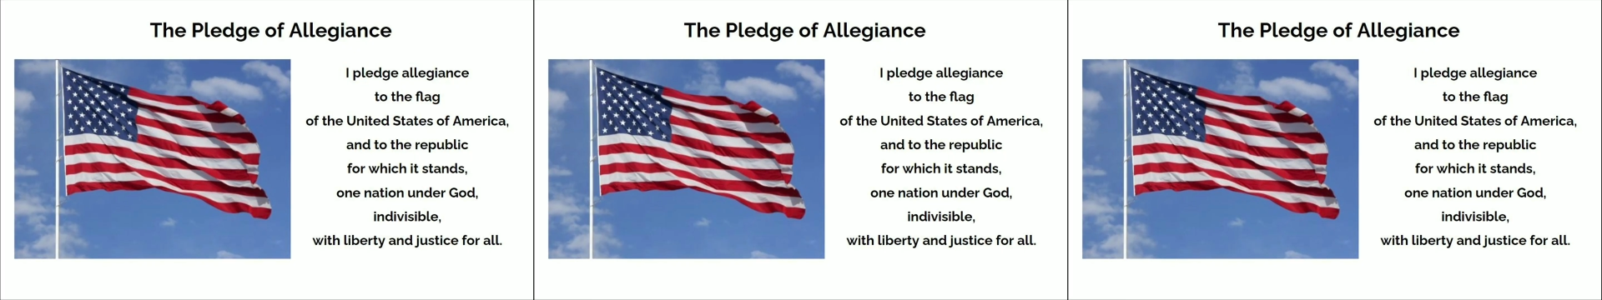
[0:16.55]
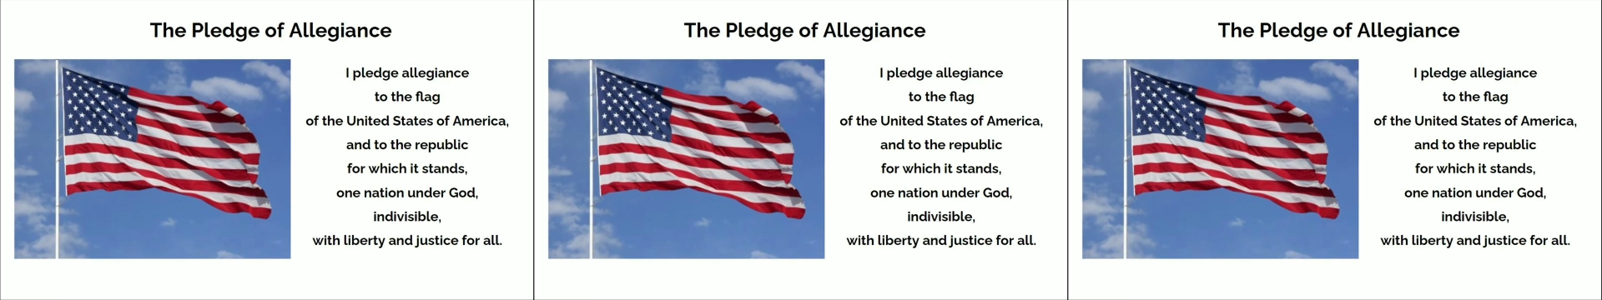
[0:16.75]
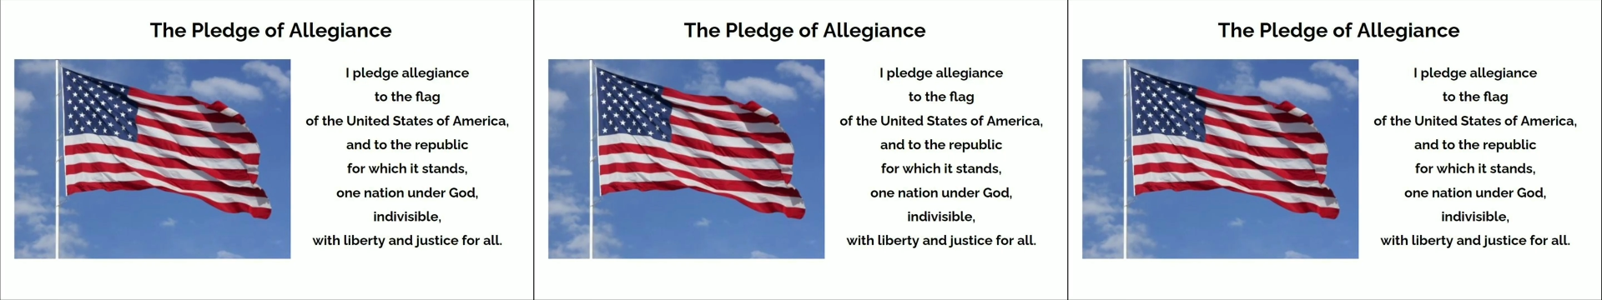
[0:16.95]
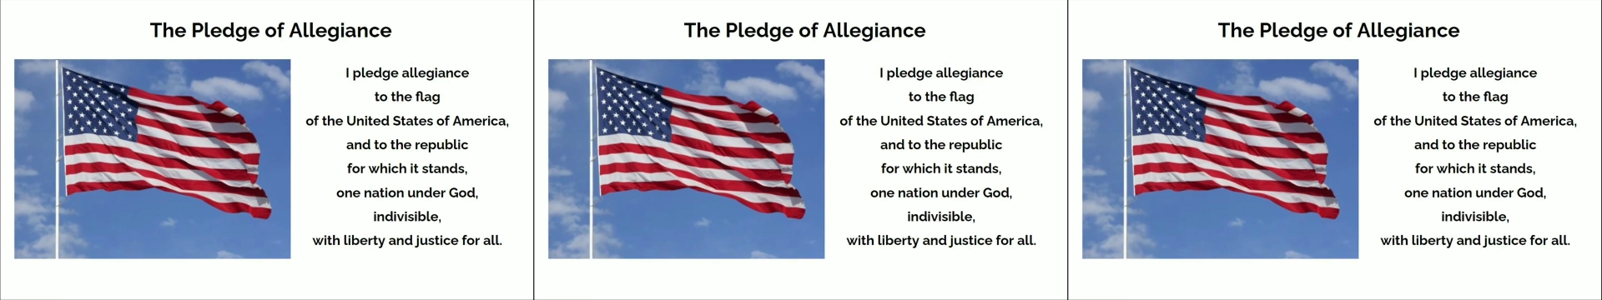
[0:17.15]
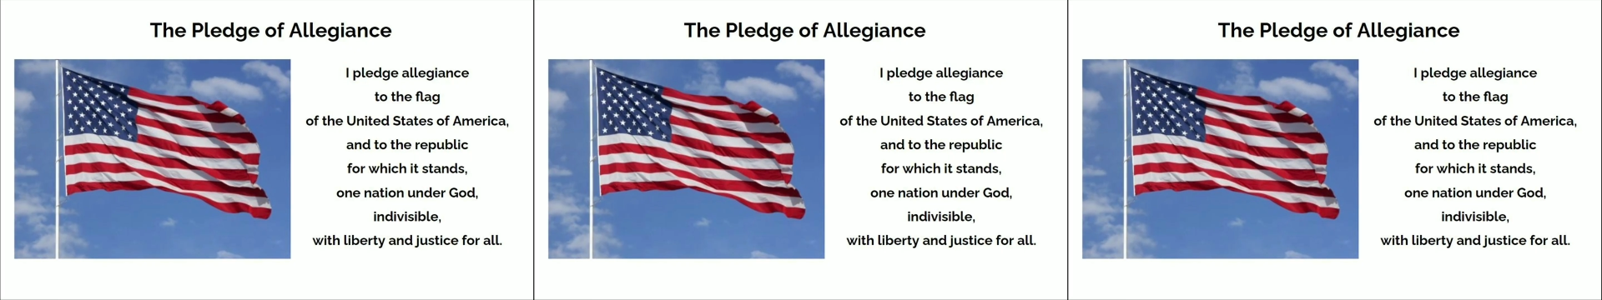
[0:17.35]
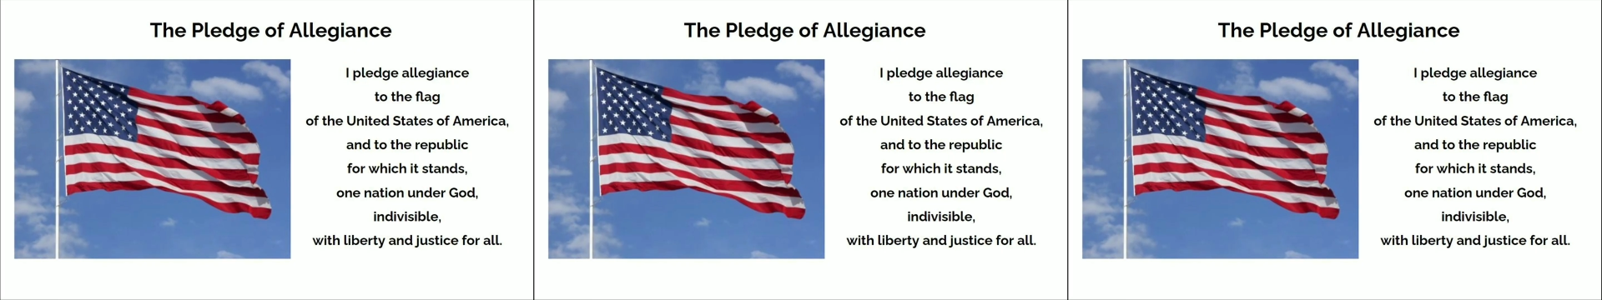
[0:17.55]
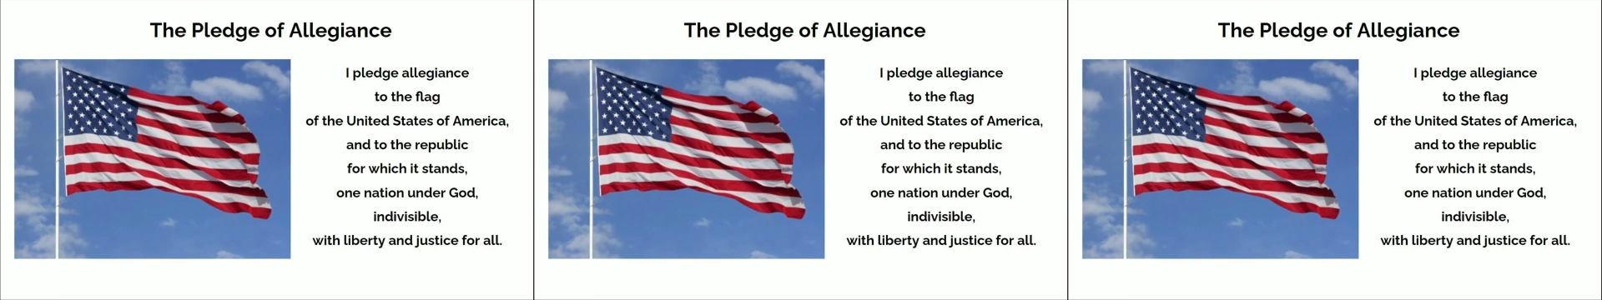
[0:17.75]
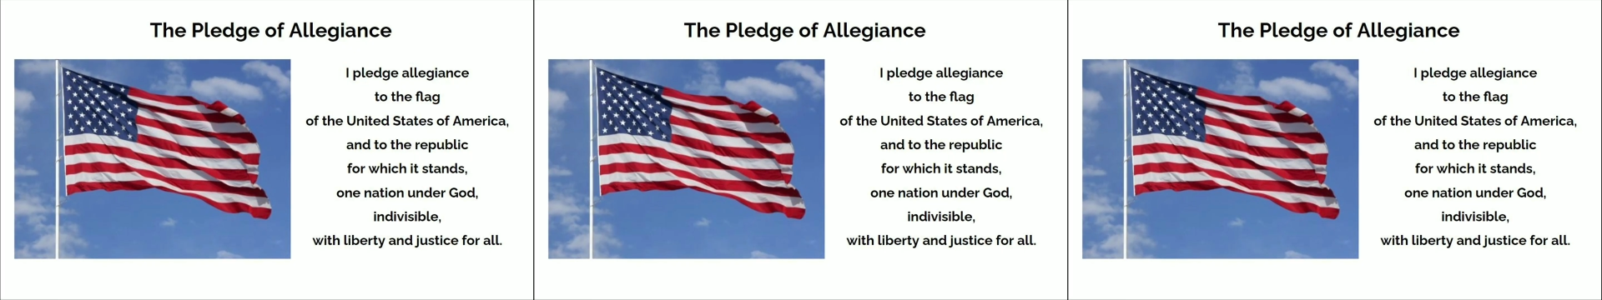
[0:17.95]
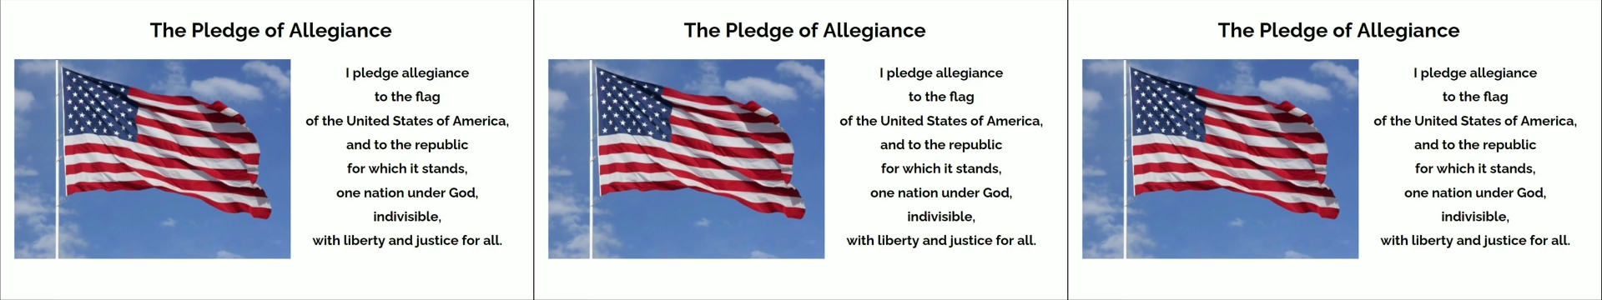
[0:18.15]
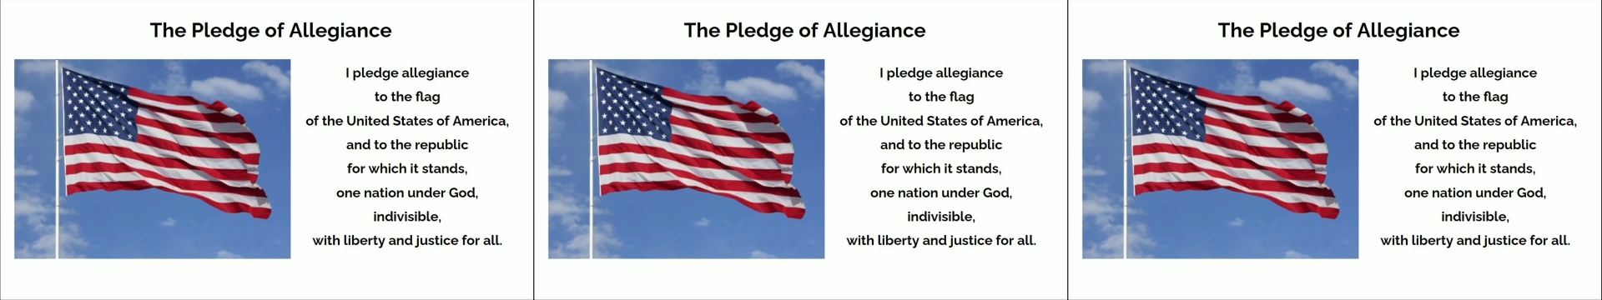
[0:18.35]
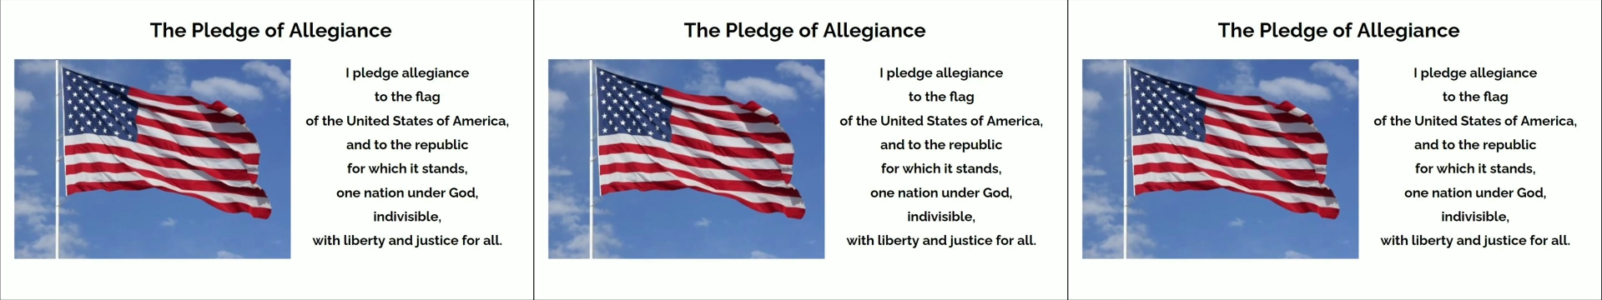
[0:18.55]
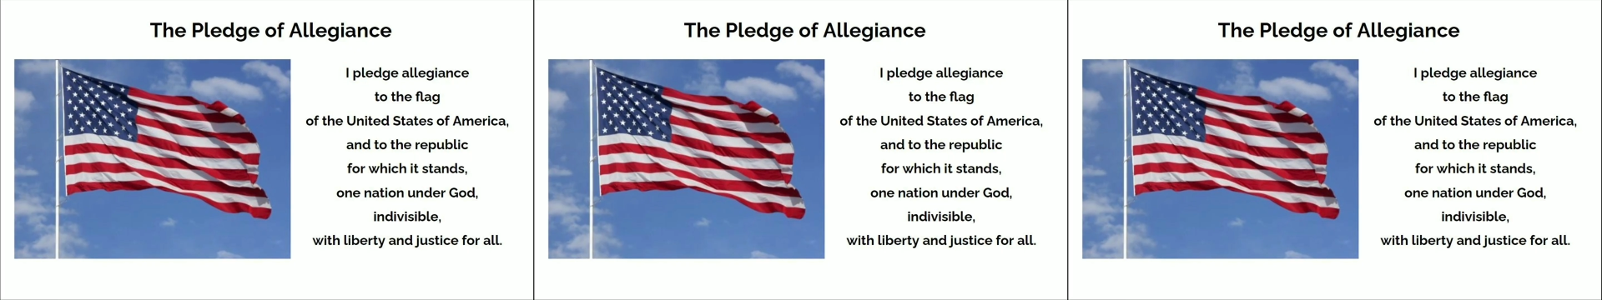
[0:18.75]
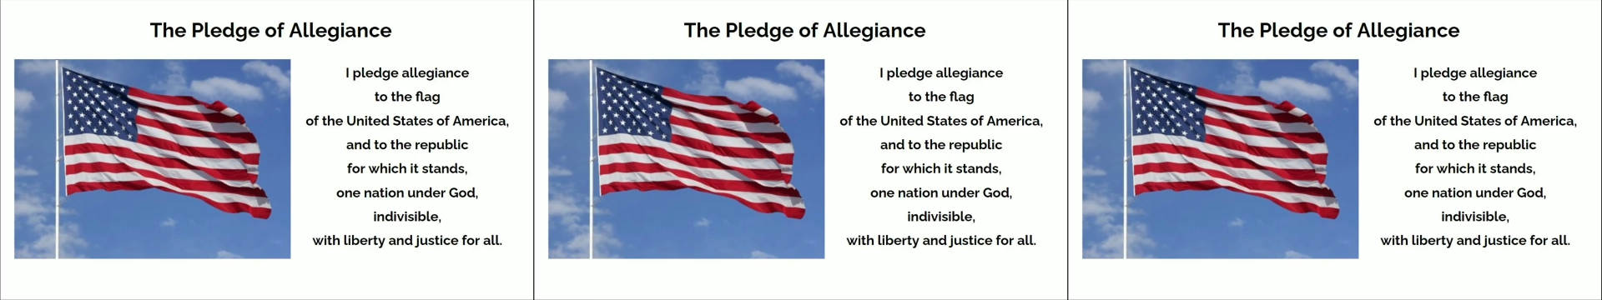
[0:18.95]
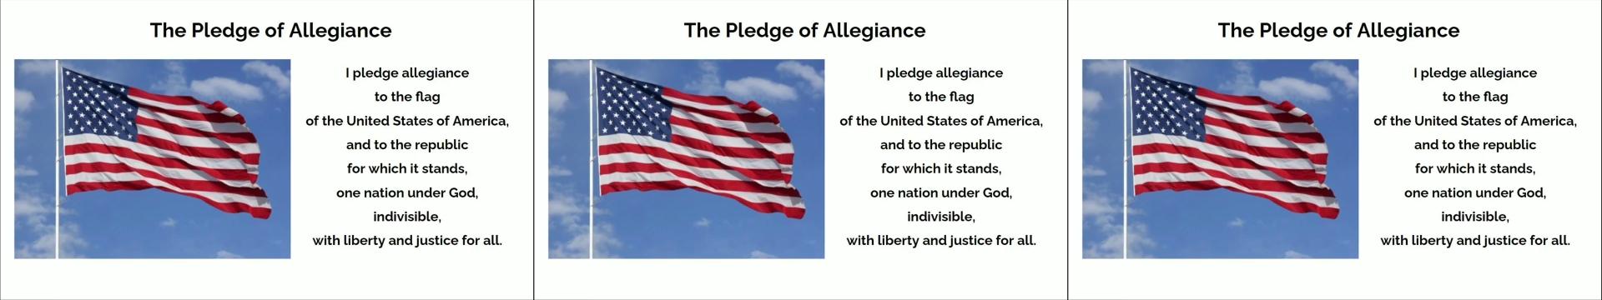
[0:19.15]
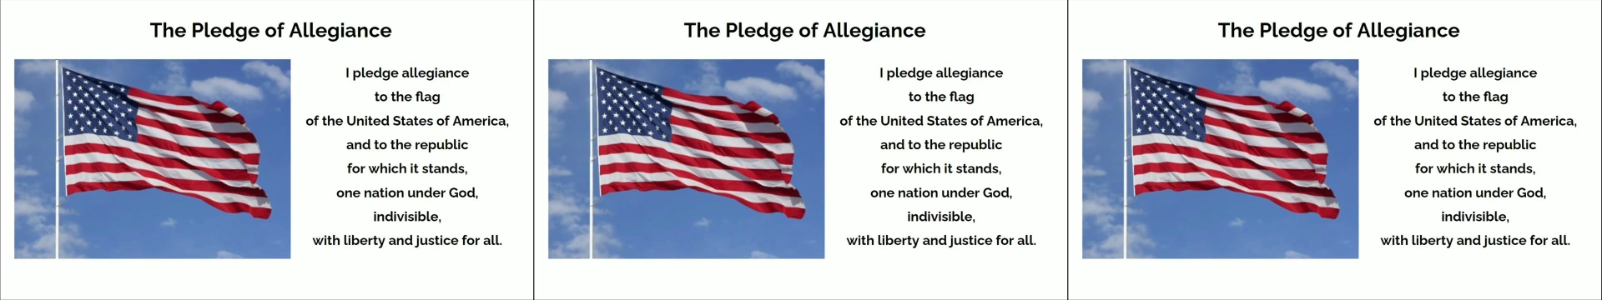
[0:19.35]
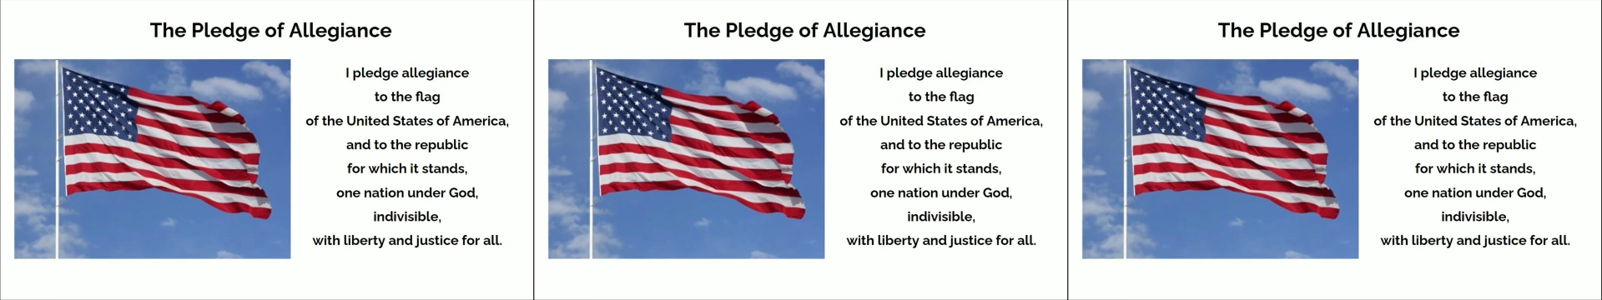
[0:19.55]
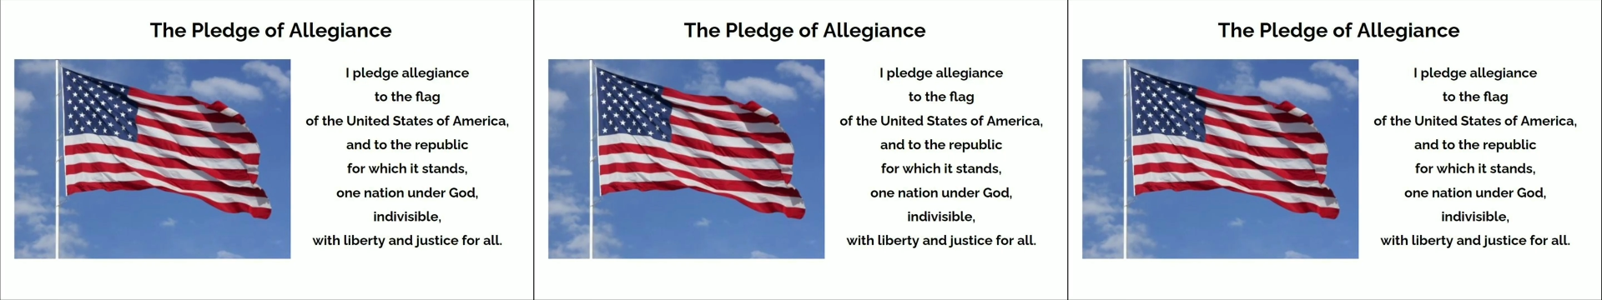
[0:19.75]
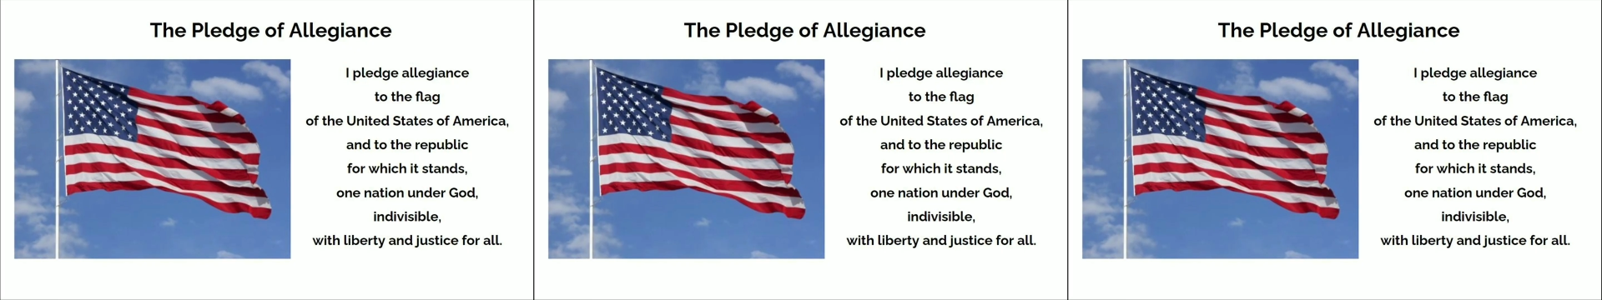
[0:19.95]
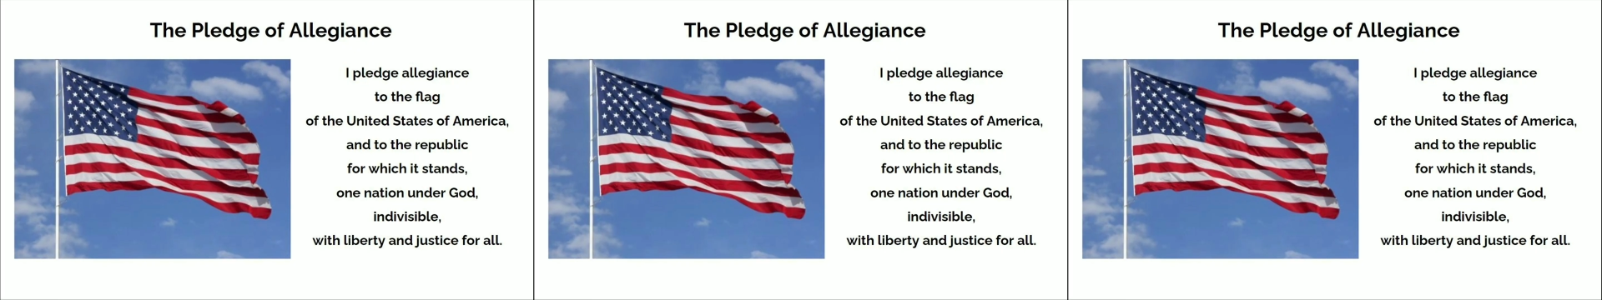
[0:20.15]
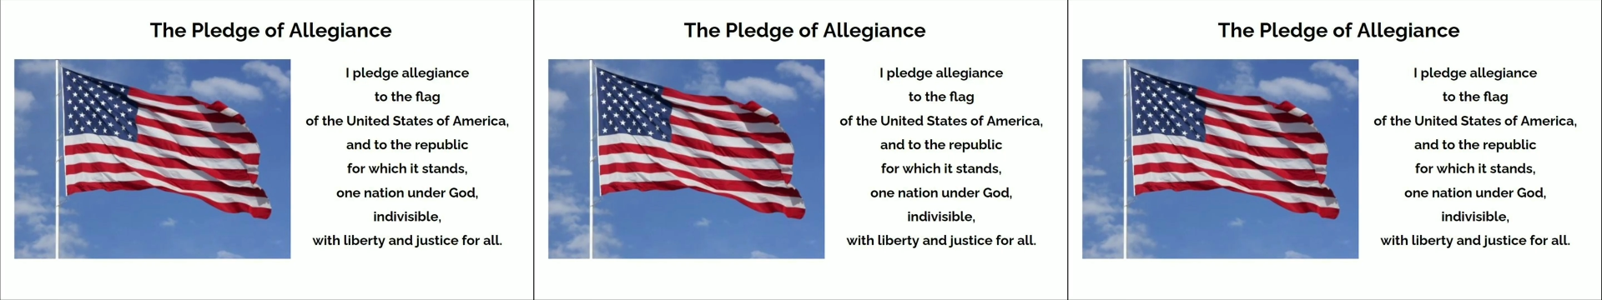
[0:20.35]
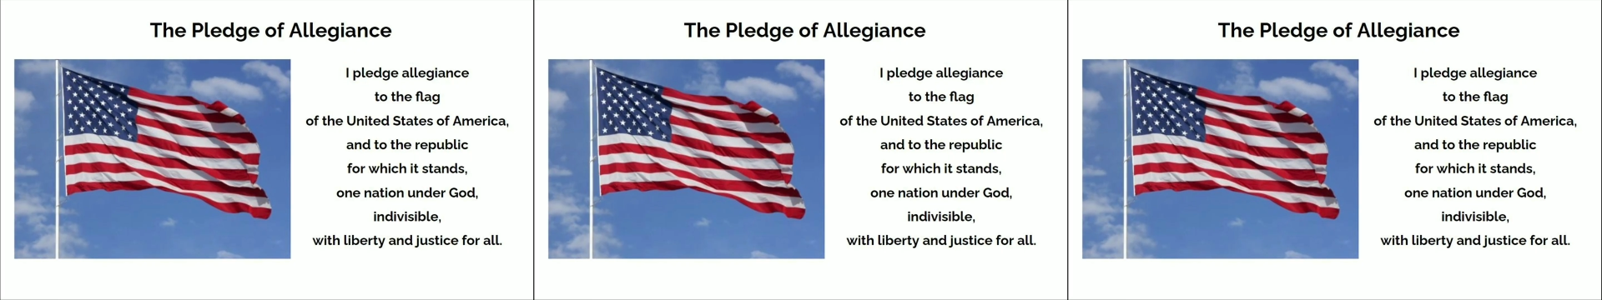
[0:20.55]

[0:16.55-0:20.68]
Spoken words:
Nobody's mouth can be seen.